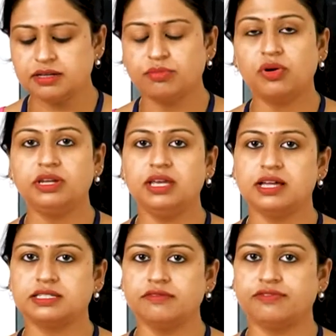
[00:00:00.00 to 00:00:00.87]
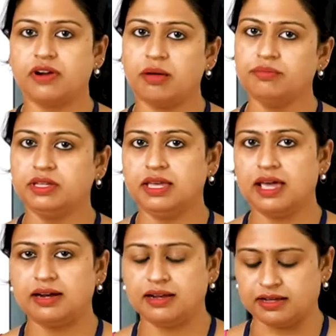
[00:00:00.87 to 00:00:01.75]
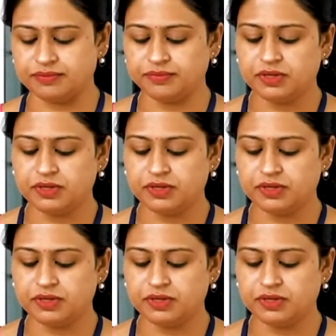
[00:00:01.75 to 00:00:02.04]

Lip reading: Mohiniyattam from Kerala.